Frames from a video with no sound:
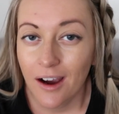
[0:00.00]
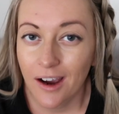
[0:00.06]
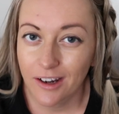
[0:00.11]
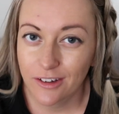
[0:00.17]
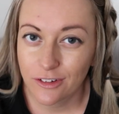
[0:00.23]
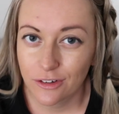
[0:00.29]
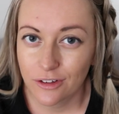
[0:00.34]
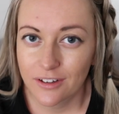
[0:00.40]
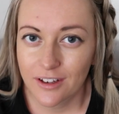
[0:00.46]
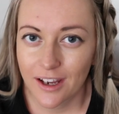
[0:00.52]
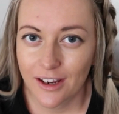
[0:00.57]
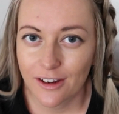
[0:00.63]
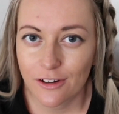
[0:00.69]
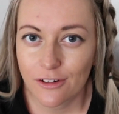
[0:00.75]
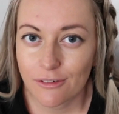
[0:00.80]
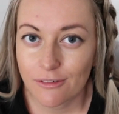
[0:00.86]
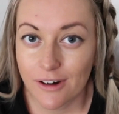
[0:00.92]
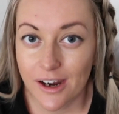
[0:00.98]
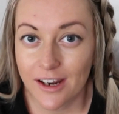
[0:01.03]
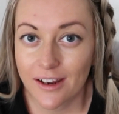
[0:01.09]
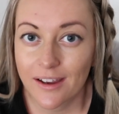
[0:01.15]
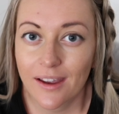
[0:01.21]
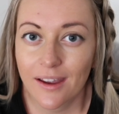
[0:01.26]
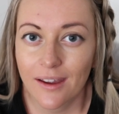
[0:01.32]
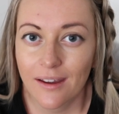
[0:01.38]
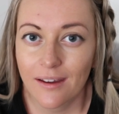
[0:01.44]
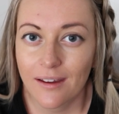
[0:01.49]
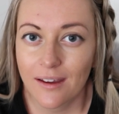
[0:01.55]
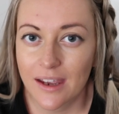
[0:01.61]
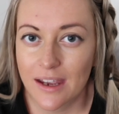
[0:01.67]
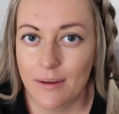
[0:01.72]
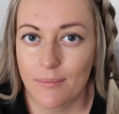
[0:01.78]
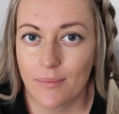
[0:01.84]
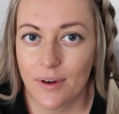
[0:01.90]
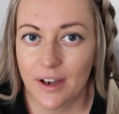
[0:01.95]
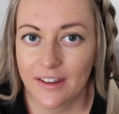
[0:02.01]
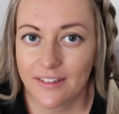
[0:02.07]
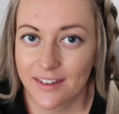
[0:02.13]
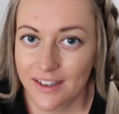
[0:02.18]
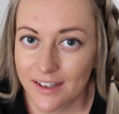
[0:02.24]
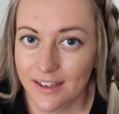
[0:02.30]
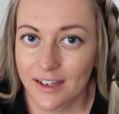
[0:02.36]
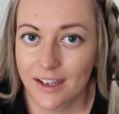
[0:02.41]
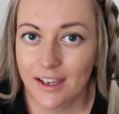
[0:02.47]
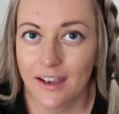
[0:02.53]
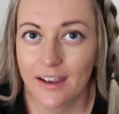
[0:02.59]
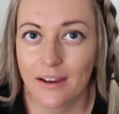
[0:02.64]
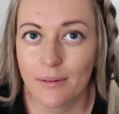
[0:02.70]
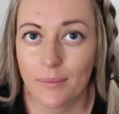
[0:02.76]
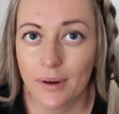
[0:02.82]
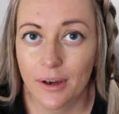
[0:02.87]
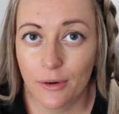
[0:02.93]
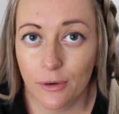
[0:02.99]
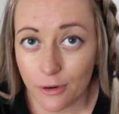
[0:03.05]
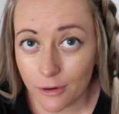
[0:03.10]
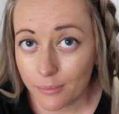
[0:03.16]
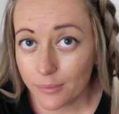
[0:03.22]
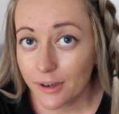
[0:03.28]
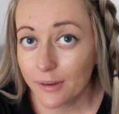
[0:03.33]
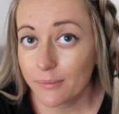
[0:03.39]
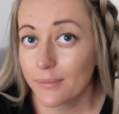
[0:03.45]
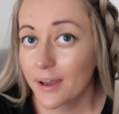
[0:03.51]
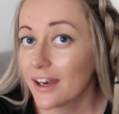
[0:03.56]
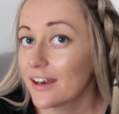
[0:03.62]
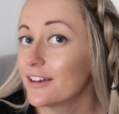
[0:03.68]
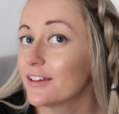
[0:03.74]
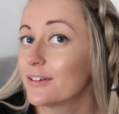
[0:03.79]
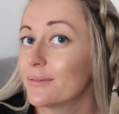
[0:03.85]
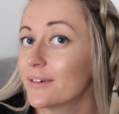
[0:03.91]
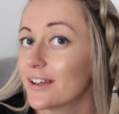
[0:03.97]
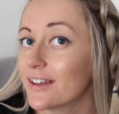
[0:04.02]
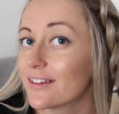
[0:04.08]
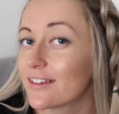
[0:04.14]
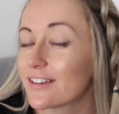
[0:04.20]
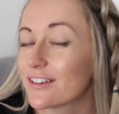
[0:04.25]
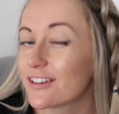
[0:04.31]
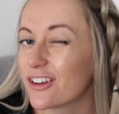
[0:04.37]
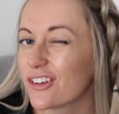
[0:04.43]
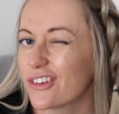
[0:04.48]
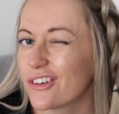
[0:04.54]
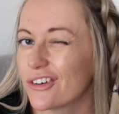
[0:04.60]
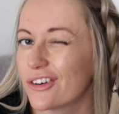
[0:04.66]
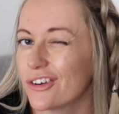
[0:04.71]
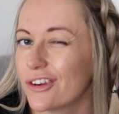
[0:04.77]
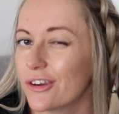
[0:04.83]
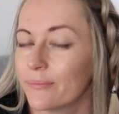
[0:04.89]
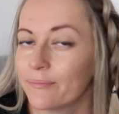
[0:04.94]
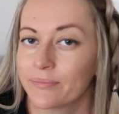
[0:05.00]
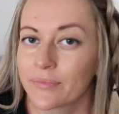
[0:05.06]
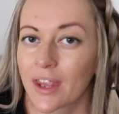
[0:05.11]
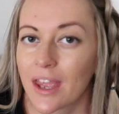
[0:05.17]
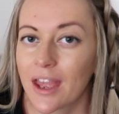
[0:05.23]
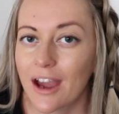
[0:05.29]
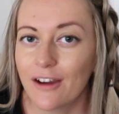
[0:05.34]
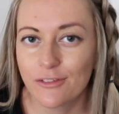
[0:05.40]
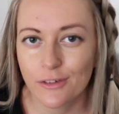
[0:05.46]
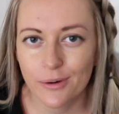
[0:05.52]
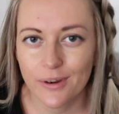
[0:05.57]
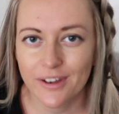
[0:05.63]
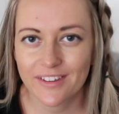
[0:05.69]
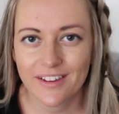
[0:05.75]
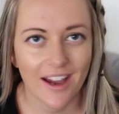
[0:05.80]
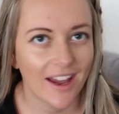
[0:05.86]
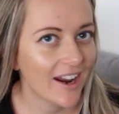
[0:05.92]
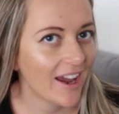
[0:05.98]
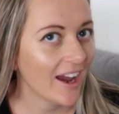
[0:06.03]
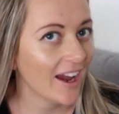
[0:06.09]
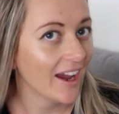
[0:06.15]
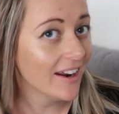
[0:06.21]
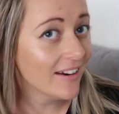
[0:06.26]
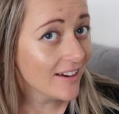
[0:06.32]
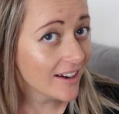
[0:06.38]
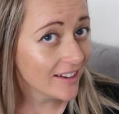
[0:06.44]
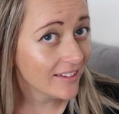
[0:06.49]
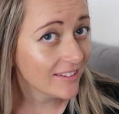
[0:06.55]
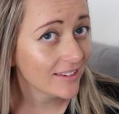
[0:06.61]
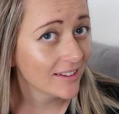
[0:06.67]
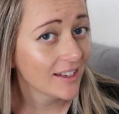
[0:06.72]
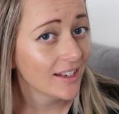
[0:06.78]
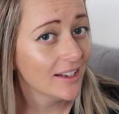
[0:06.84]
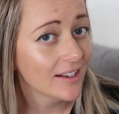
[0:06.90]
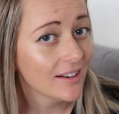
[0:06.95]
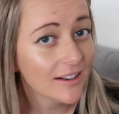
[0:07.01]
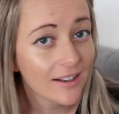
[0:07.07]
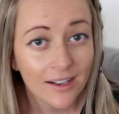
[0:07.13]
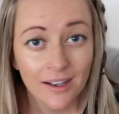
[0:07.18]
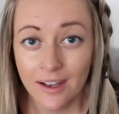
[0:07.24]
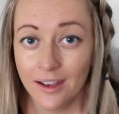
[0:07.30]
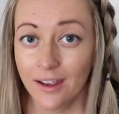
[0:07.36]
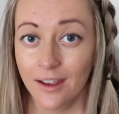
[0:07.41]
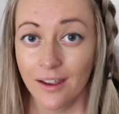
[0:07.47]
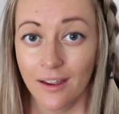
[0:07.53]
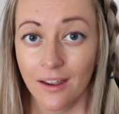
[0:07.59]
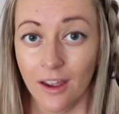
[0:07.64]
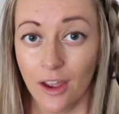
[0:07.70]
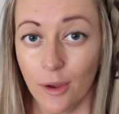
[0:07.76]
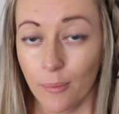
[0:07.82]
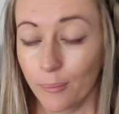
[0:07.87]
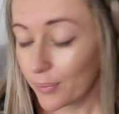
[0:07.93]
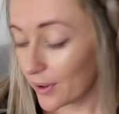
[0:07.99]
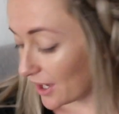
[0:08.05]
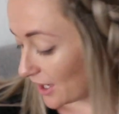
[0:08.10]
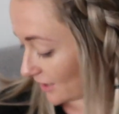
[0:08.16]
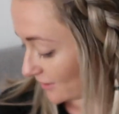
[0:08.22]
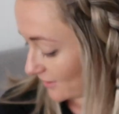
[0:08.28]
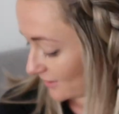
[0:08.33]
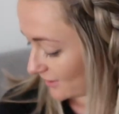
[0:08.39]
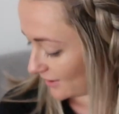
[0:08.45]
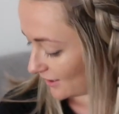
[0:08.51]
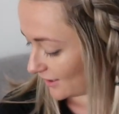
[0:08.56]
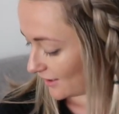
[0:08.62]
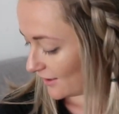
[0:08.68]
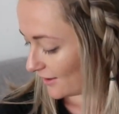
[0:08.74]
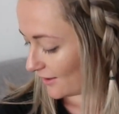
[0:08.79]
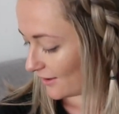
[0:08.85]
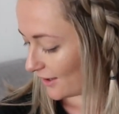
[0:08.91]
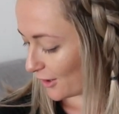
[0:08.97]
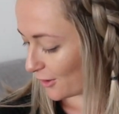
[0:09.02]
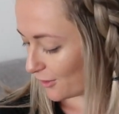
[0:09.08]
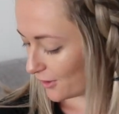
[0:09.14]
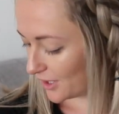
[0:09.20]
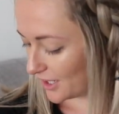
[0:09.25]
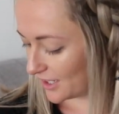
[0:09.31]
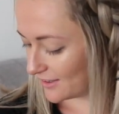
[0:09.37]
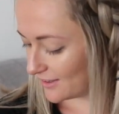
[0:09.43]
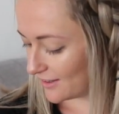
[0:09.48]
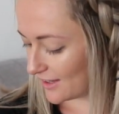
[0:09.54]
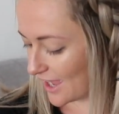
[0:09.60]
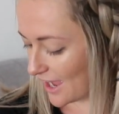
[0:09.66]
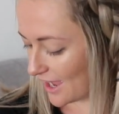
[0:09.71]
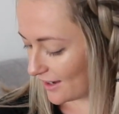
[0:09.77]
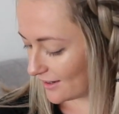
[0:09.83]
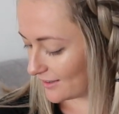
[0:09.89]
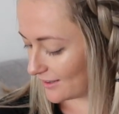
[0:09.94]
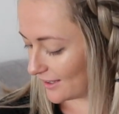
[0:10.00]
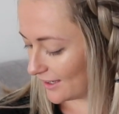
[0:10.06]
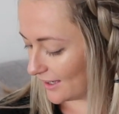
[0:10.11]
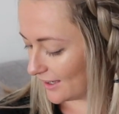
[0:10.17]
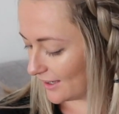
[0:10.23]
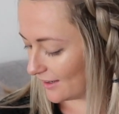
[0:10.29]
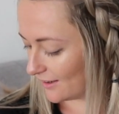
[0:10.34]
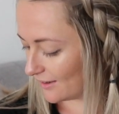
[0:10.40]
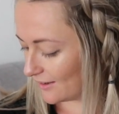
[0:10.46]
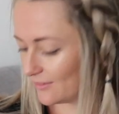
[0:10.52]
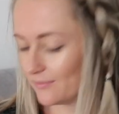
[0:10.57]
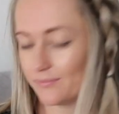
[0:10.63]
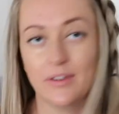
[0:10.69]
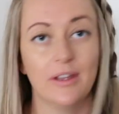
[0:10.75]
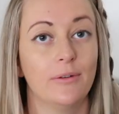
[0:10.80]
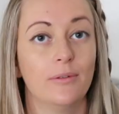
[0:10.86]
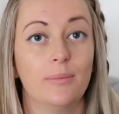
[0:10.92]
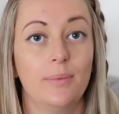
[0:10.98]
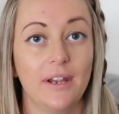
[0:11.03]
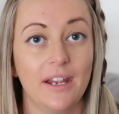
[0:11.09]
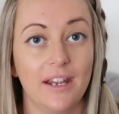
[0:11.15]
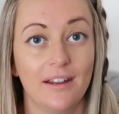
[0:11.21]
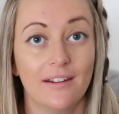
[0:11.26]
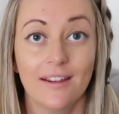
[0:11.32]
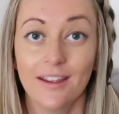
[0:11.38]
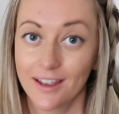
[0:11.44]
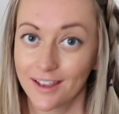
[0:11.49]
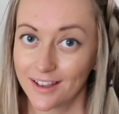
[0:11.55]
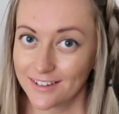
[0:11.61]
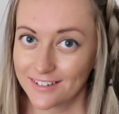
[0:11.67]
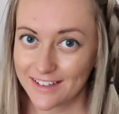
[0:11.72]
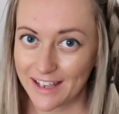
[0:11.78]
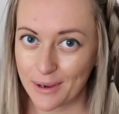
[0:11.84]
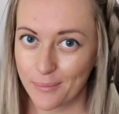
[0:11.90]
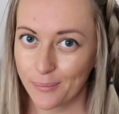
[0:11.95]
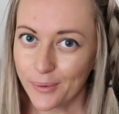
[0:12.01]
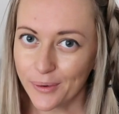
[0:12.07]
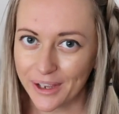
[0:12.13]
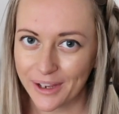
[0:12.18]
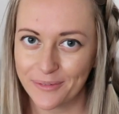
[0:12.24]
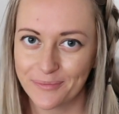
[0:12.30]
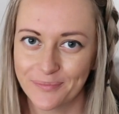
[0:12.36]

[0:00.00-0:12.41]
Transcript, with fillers: I do take great care in my skincare and my hormone management, so I've always kind of had nice skin, but according to that, it would be Team Boy.